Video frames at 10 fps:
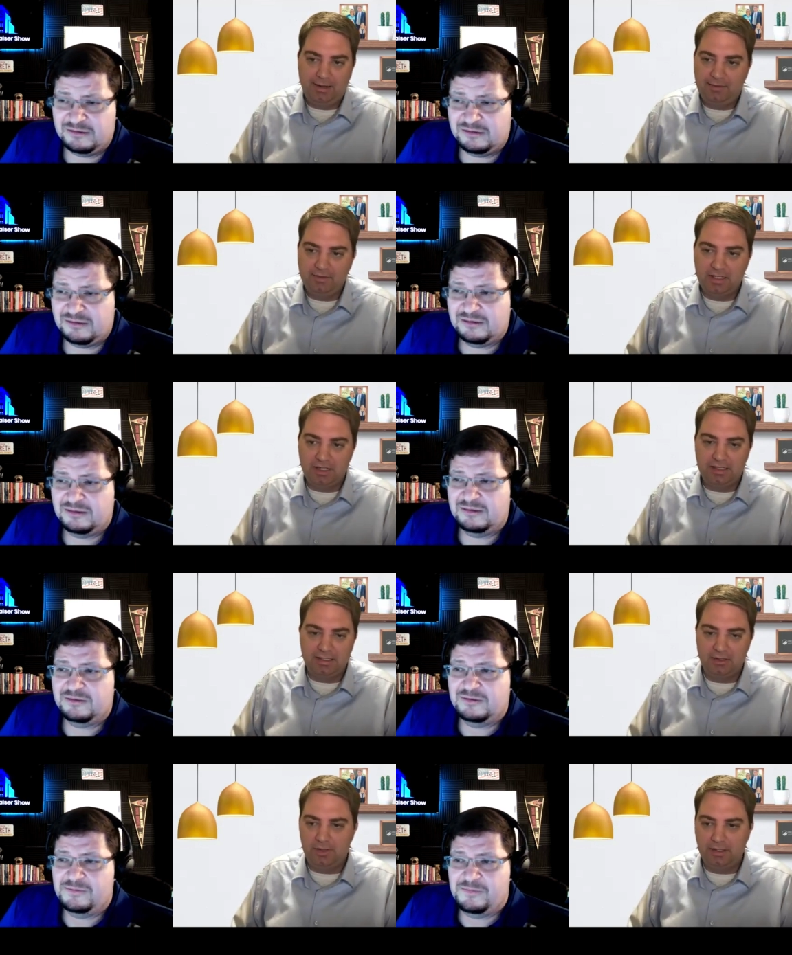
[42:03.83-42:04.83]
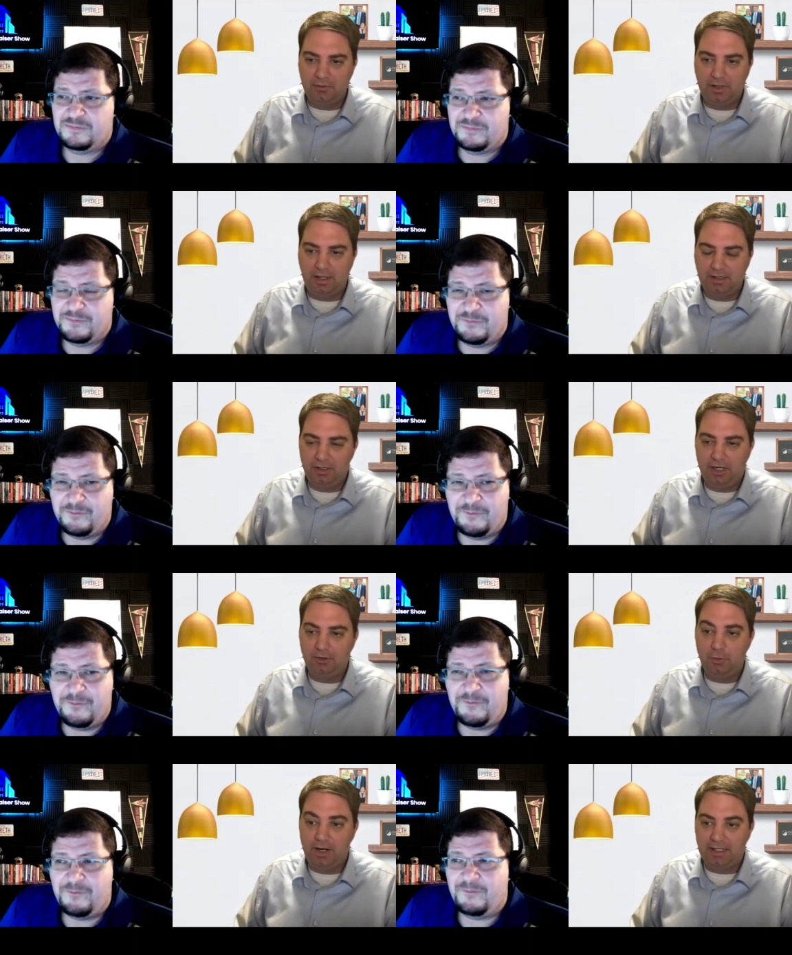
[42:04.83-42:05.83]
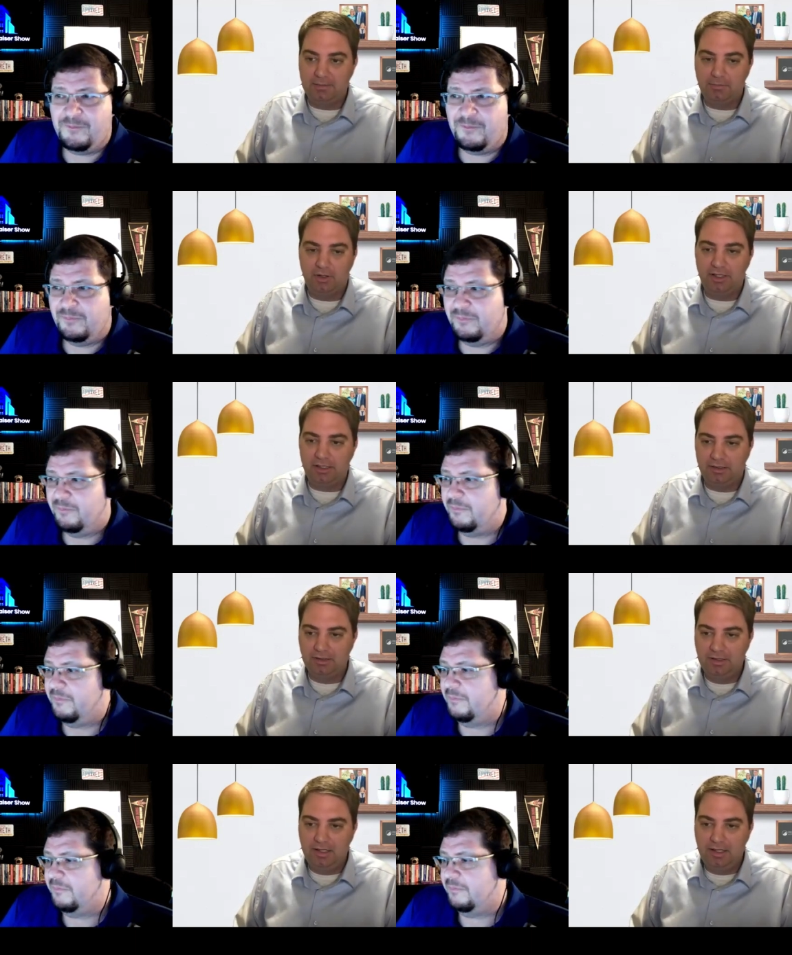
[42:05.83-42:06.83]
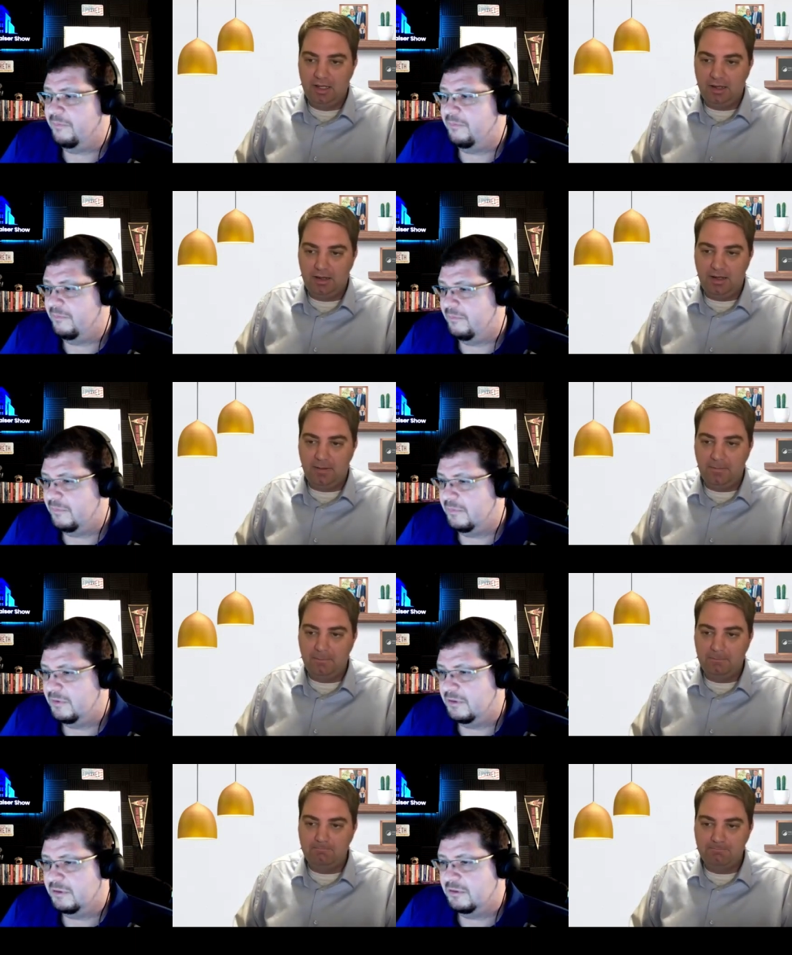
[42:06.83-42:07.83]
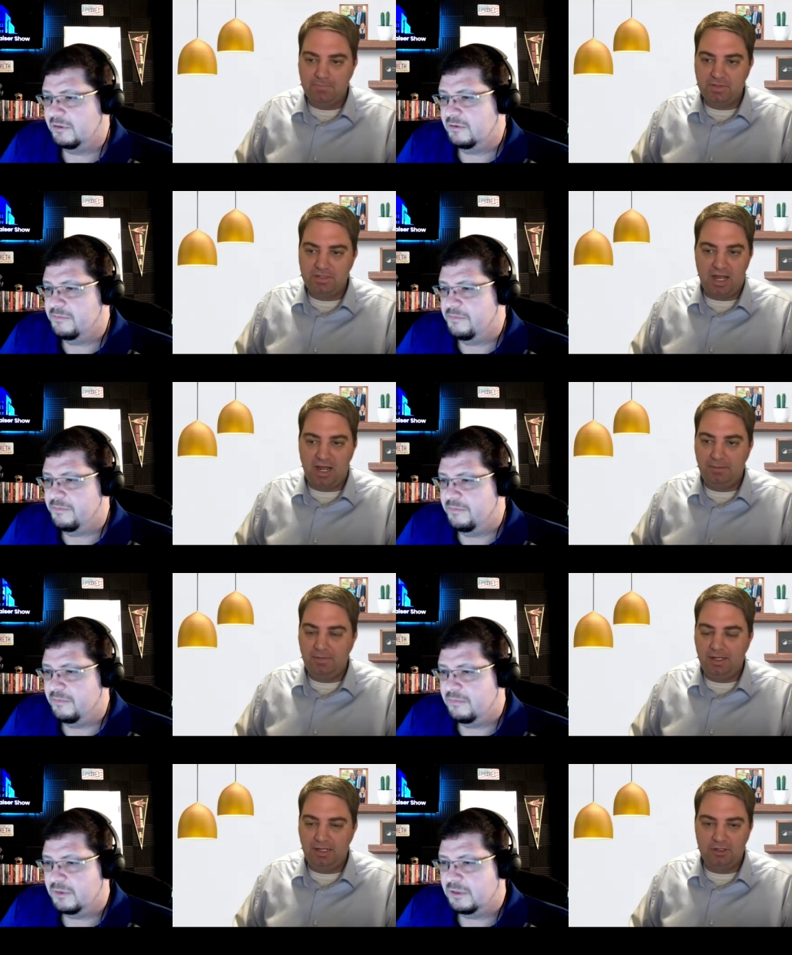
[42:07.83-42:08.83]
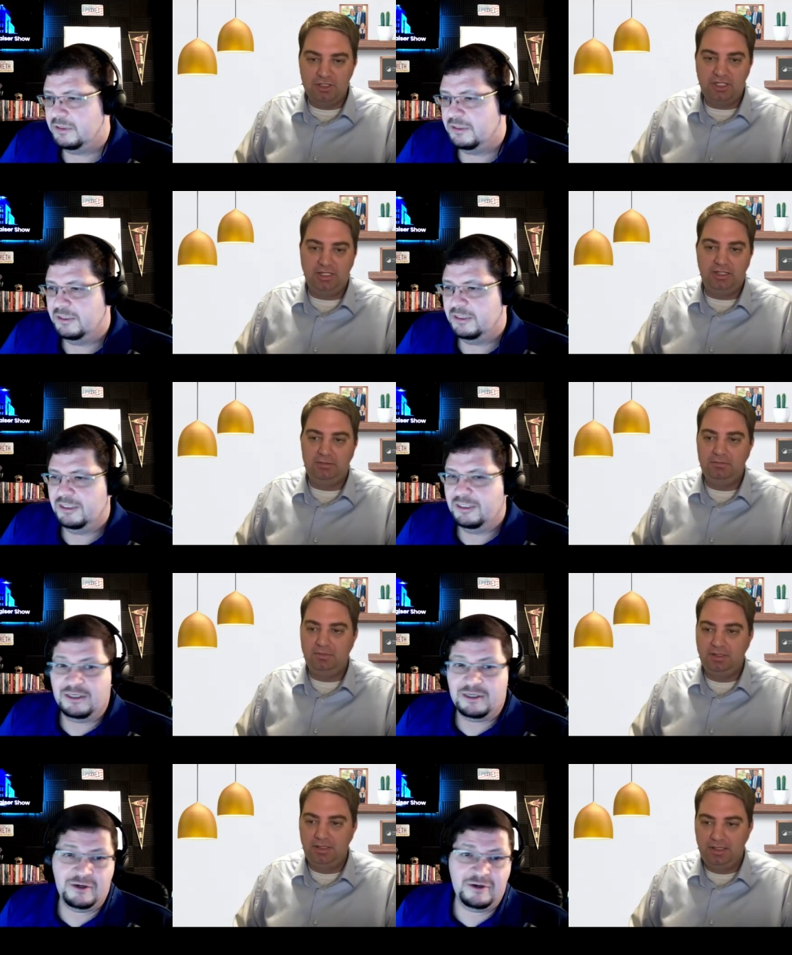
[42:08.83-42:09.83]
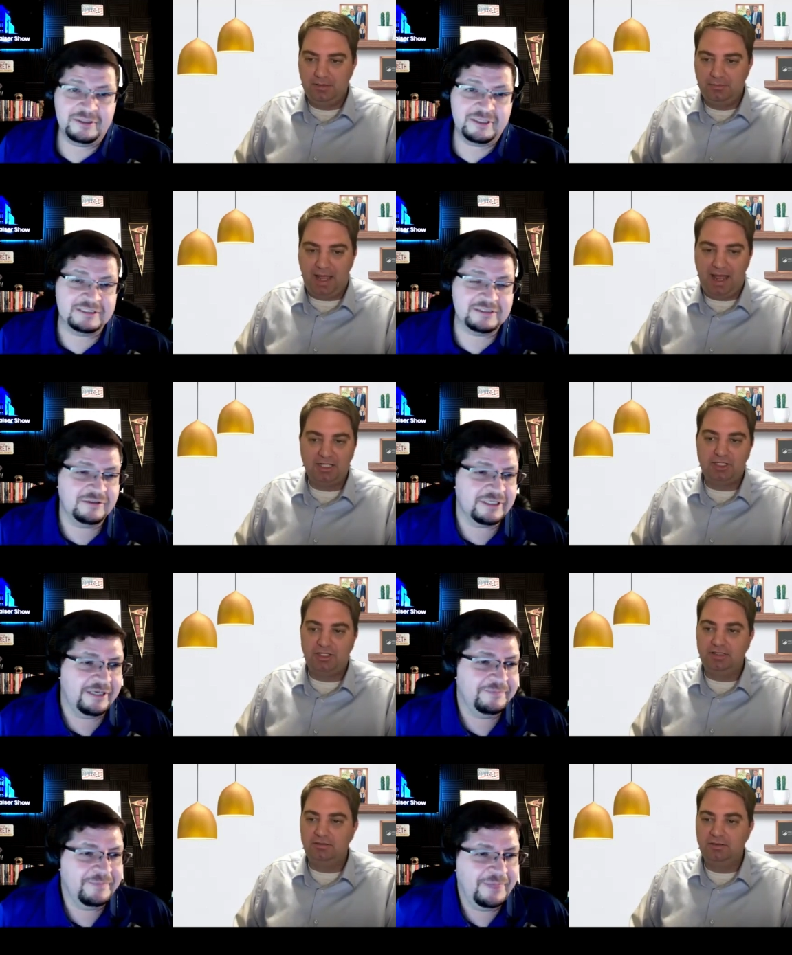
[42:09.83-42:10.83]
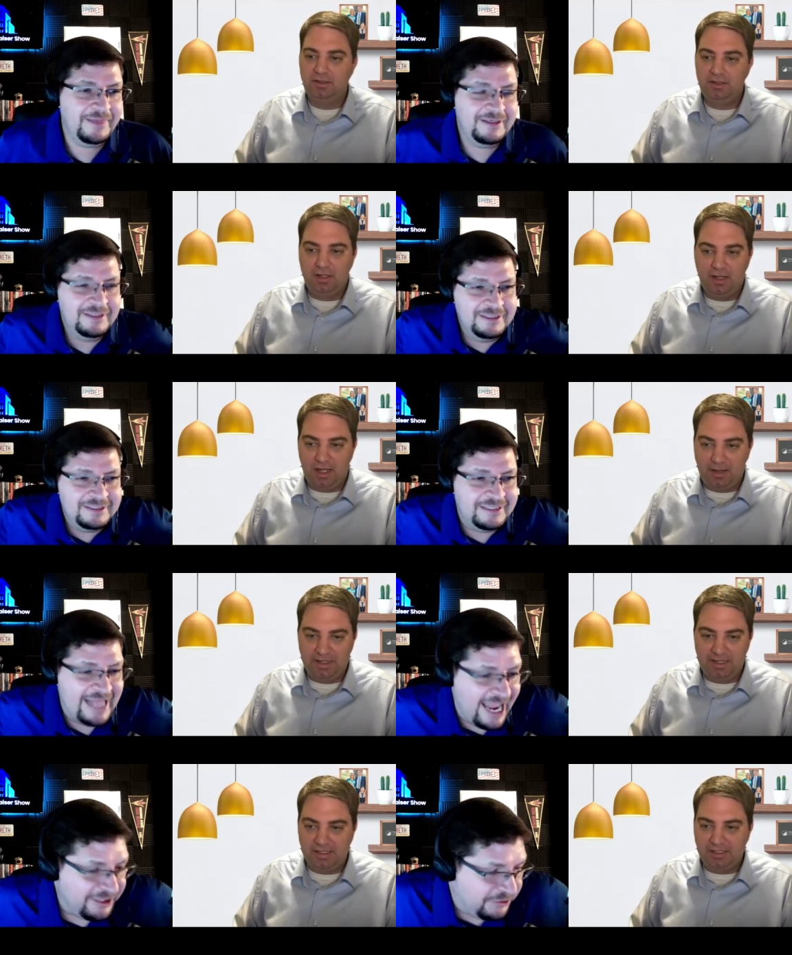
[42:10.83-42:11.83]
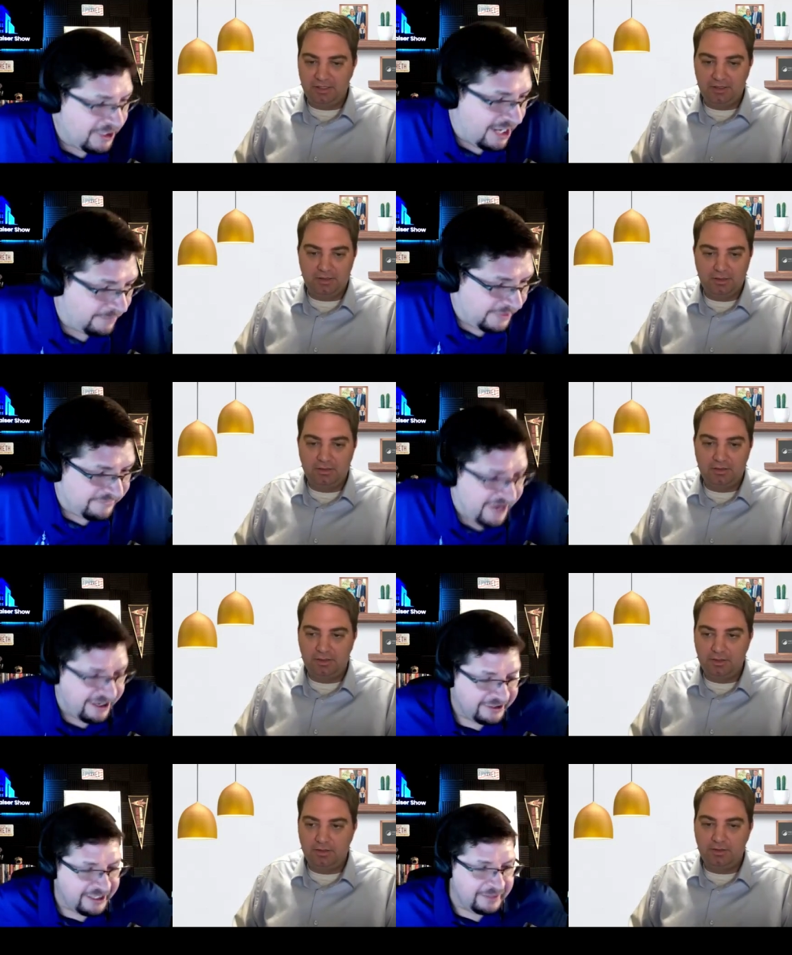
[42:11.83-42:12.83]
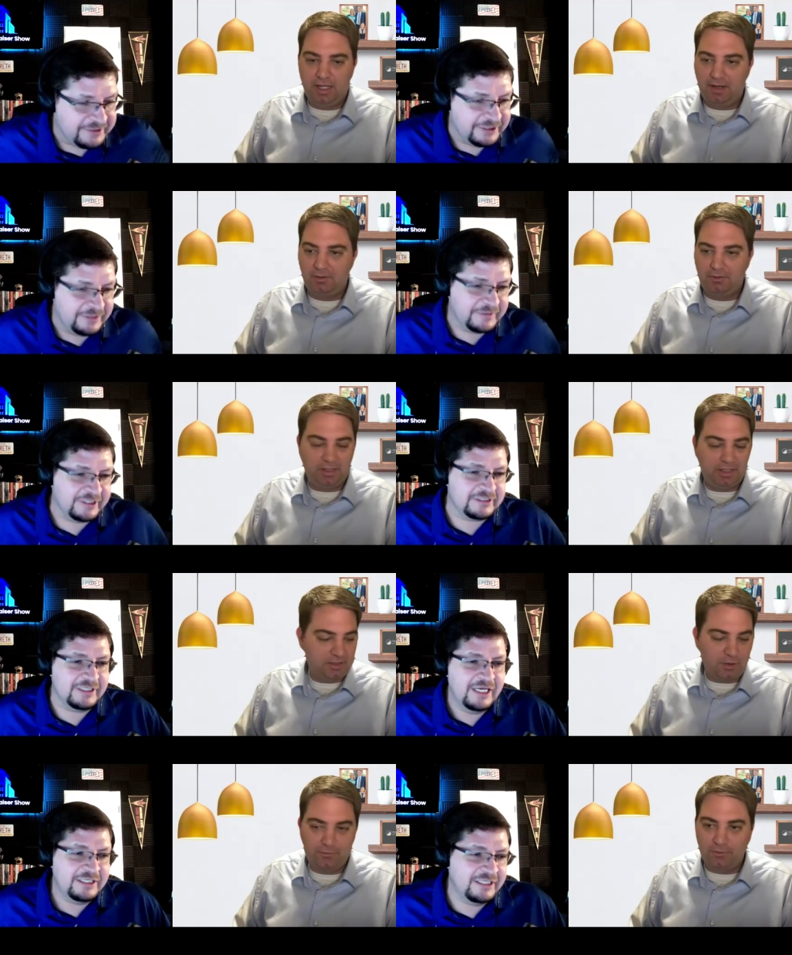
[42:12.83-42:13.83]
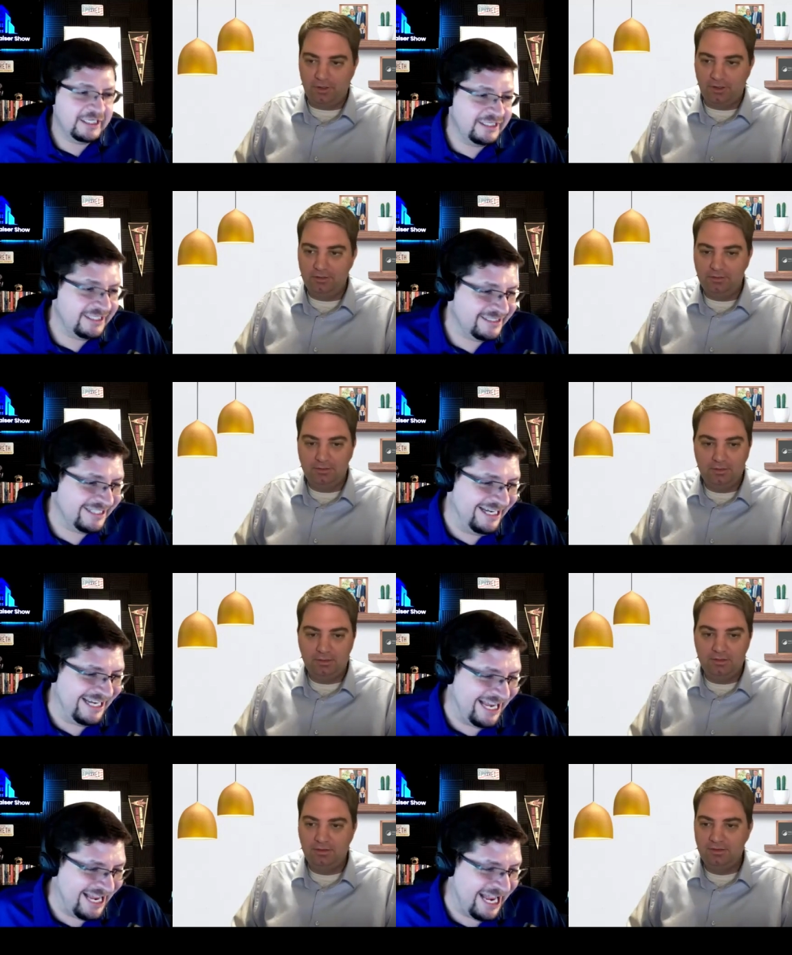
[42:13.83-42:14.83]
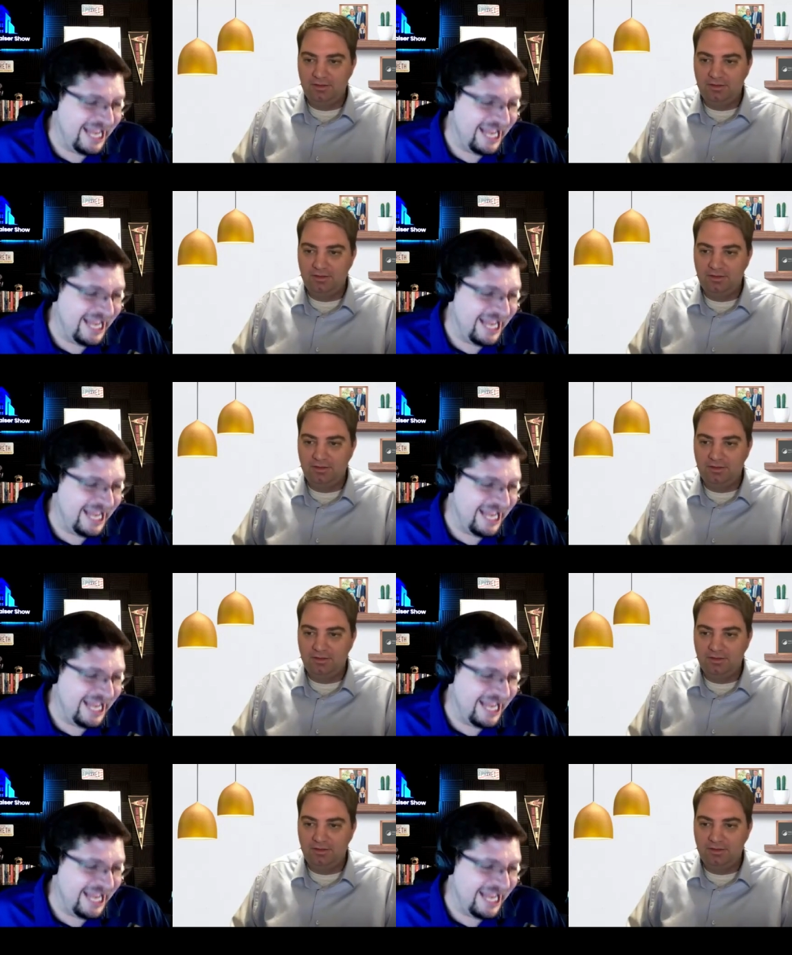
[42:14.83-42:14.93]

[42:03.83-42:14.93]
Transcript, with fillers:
Speaker 1: i haven't done a deal i don't you know i don't know what mm-hmm. i can bring um time energy
Speaker 2: oh that's passion okay. I now mean, you got me fired up, dude. Yeah, let's go you for get, it. You,